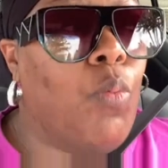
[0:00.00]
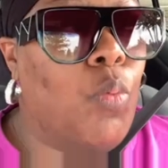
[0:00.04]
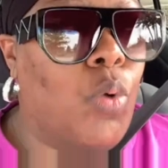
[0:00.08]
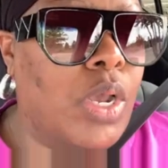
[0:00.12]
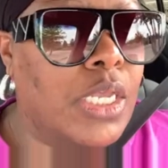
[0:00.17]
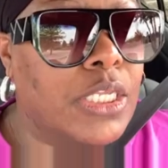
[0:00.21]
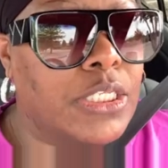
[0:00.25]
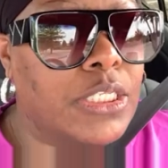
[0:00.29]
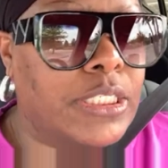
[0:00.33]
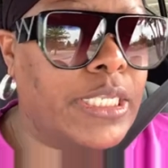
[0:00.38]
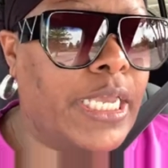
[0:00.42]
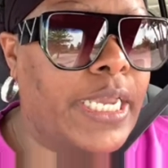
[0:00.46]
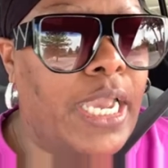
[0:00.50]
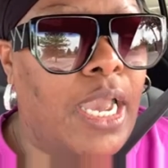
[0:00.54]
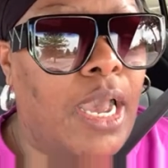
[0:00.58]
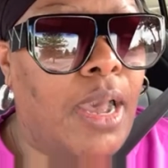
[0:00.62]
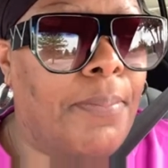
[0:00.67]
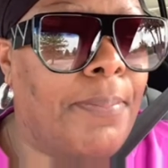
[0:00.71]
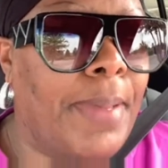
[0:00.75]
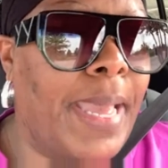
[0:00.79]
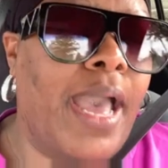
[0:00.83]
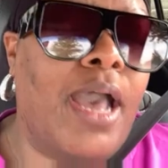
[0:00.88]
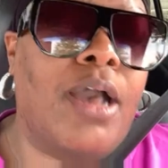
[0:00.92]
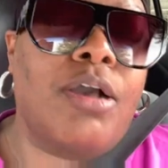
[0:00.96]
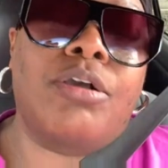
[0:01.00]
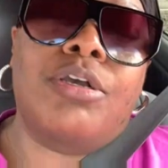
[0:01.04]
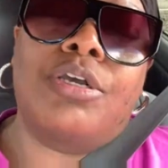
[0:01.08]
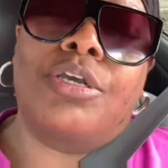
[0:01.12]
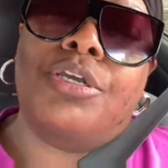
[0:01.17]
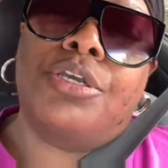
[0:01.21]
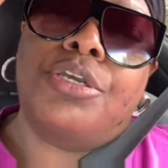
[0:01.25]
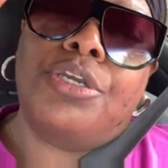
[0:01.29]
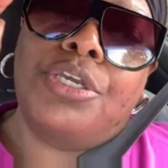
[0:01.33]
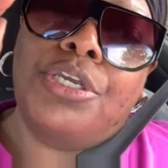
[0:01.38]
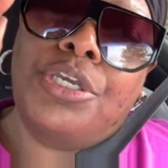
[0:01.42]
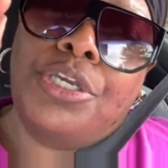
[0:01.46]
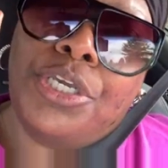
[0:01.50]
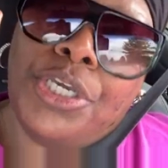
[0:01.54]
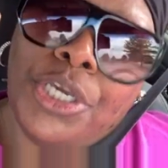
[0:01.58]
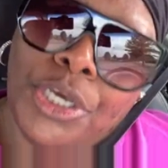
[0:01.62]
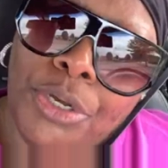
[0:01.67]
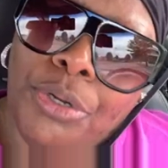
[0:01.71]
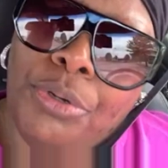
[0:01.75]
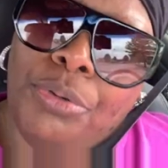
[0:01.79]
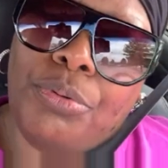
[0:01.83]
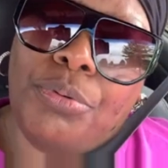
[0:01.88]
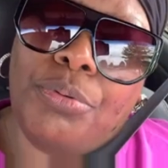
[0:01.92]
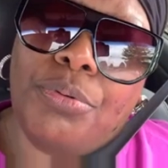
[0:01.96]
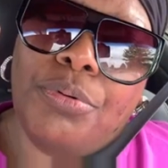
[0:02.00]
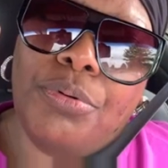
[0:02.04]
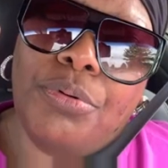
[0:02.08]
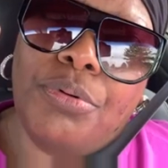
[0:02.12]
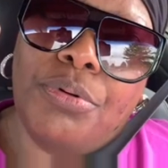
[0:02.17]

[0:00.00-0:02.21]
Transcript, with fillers: want to say about you.